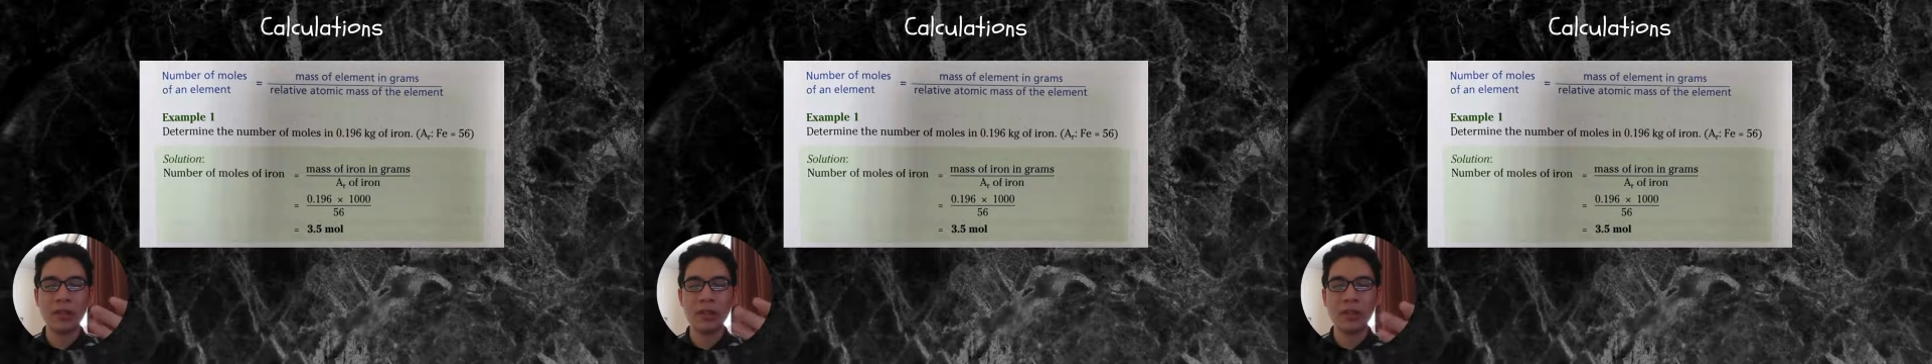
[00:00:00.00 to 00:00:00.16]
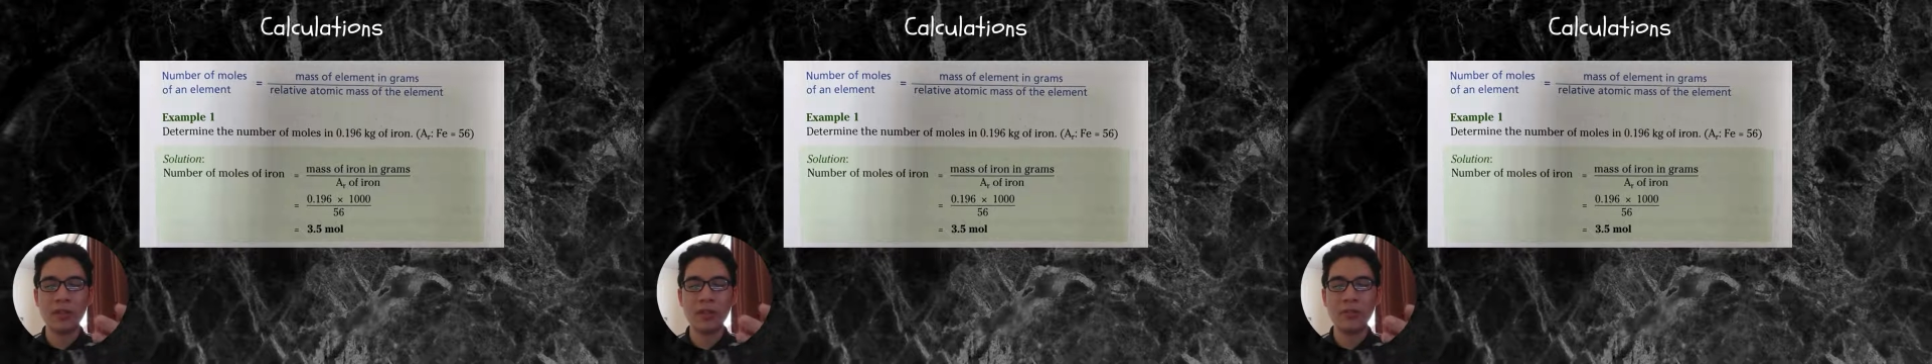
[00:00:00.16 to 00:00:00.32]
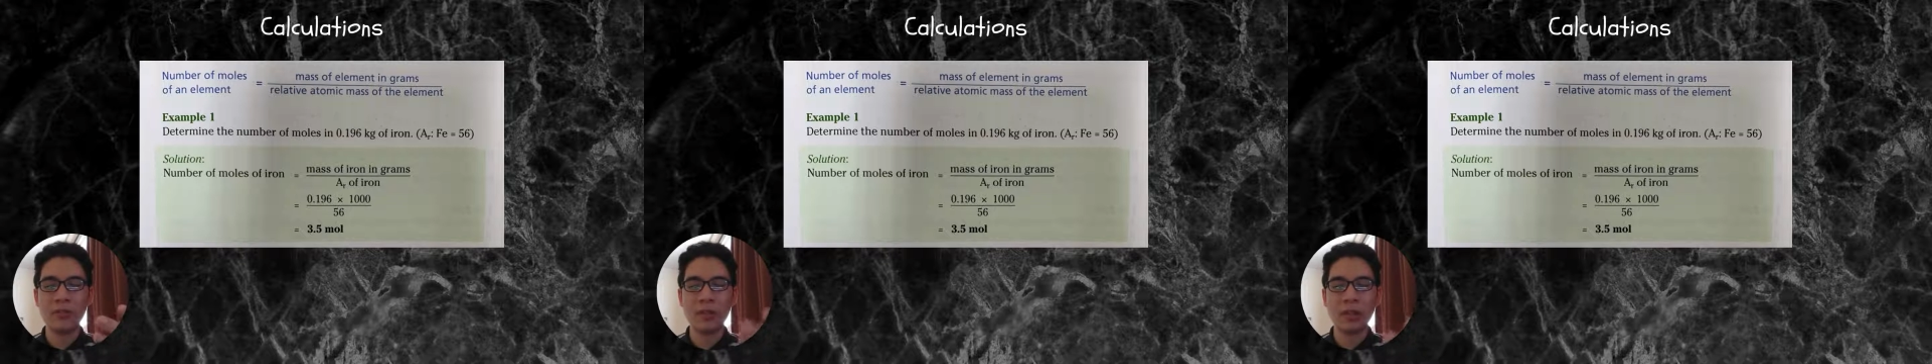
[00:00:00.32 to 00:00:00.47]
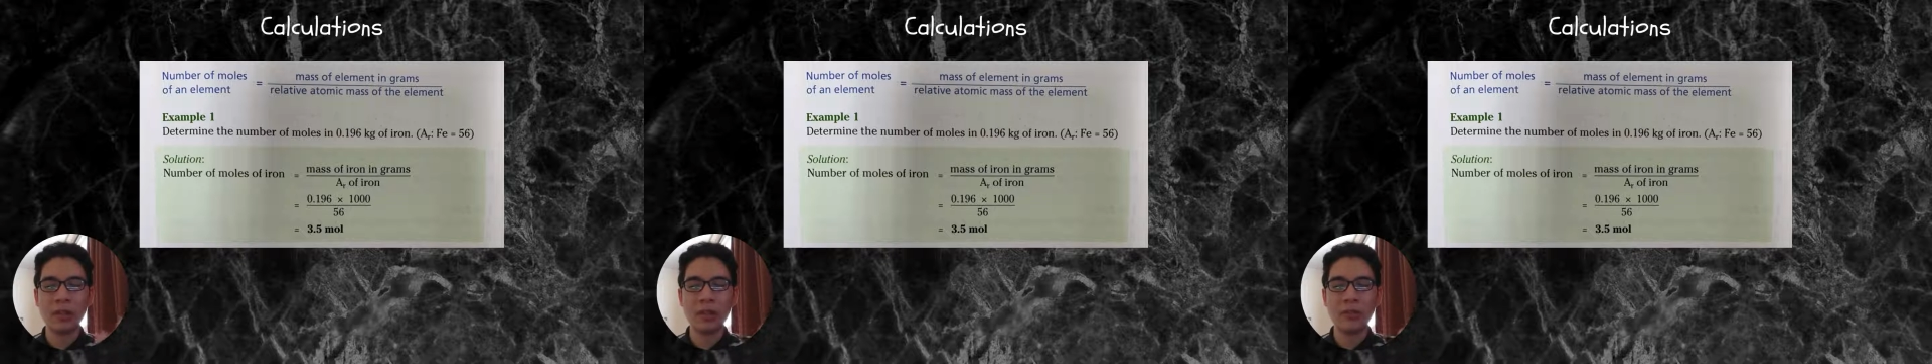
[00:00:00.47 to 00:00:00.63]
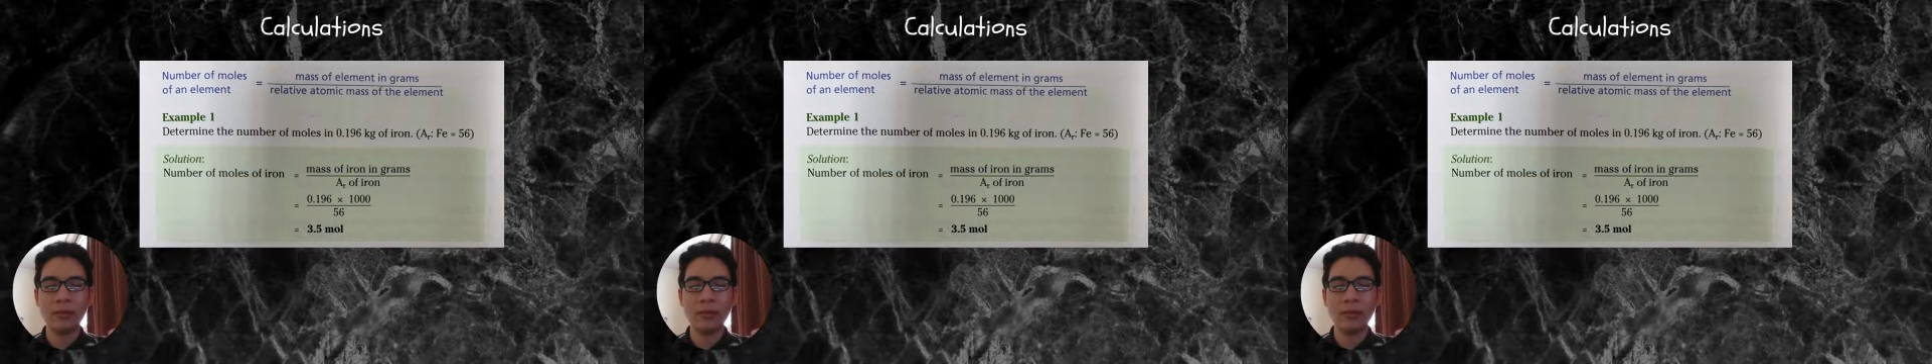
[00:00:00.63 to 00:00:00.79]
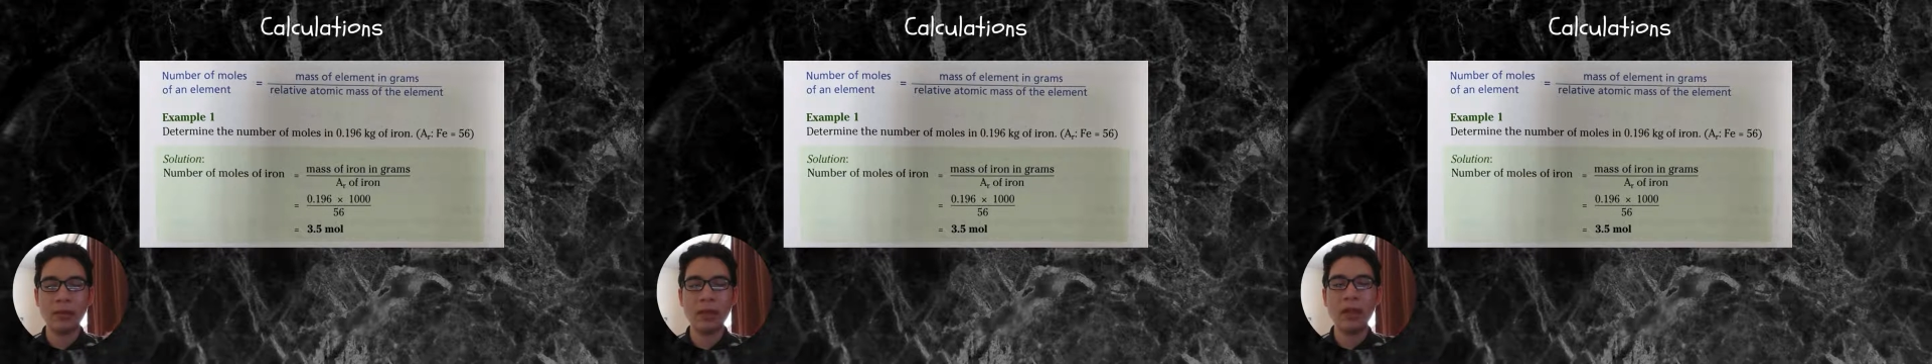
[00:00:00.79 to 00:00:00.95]
atomic
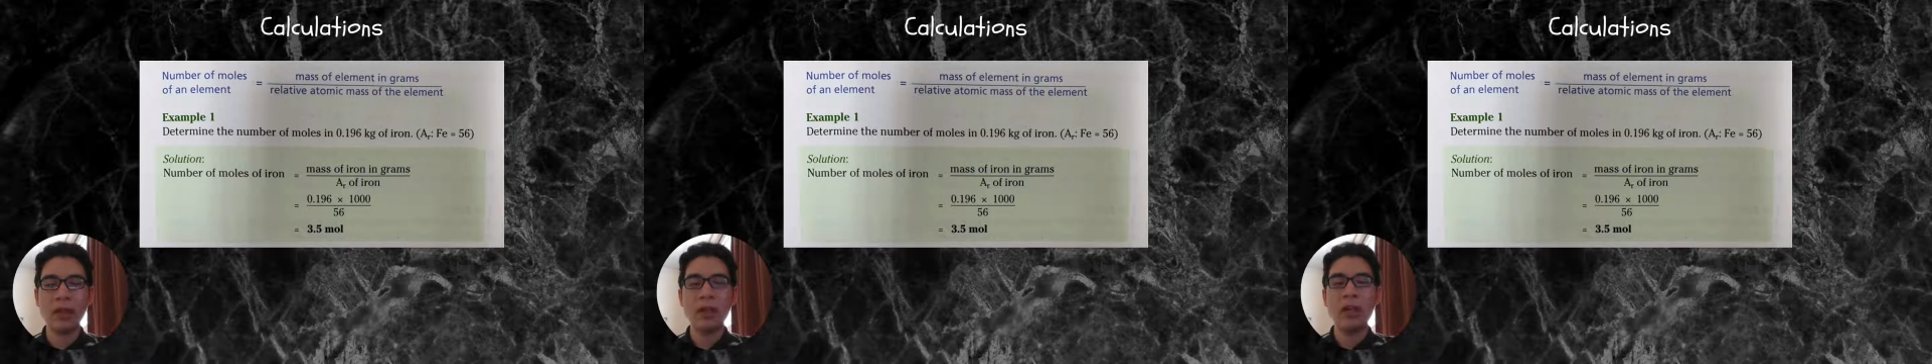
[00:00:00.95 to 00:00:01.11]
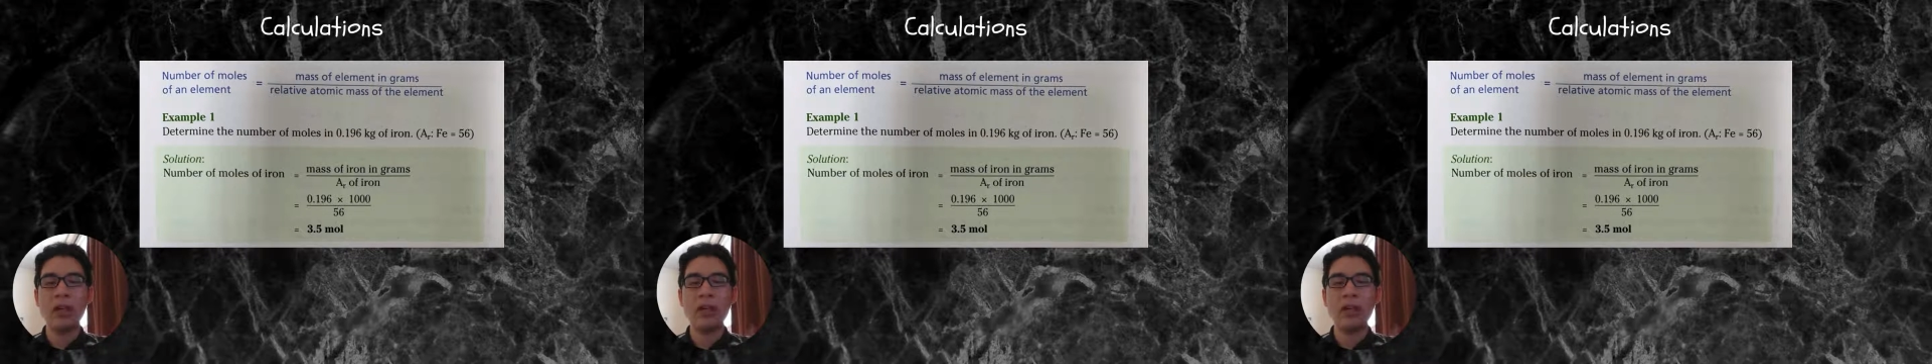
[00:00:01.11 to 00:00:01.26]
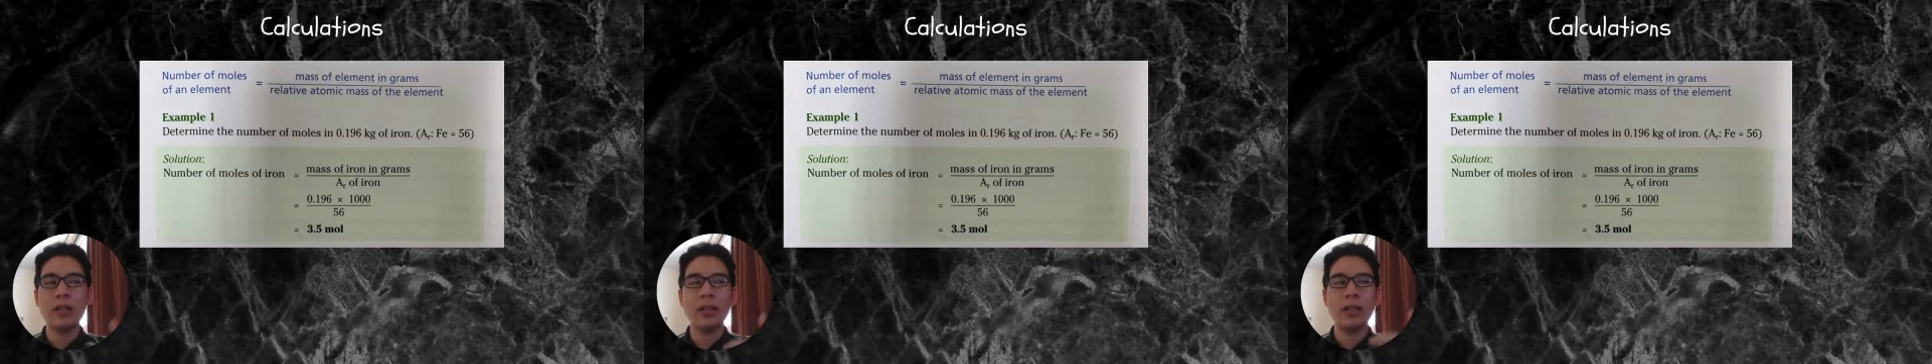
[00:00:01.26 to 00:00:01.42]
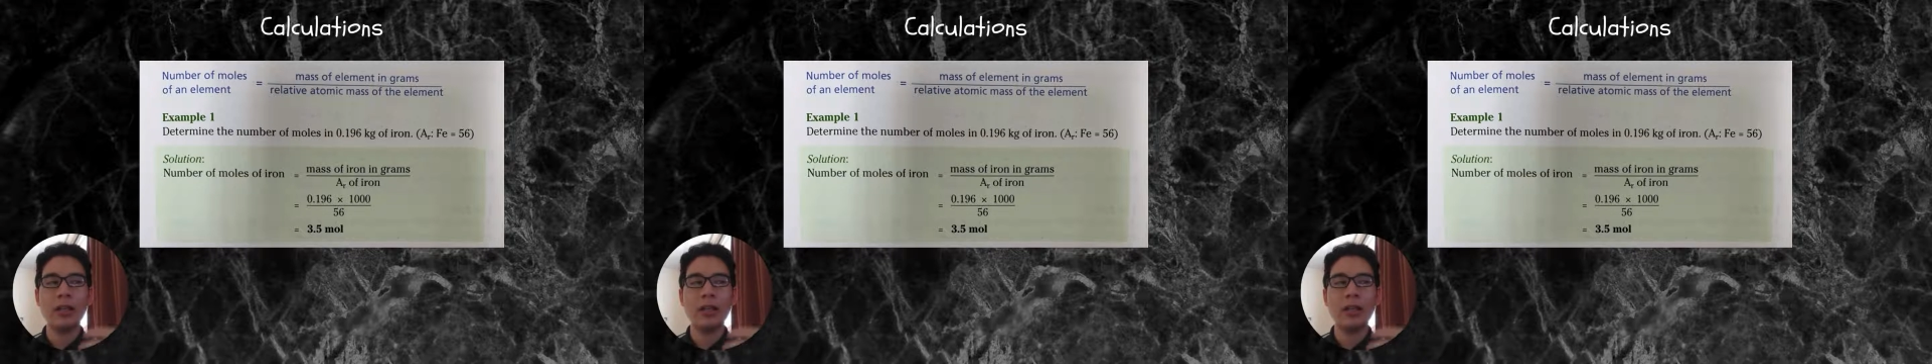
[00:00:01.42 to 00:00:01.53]
relative mass,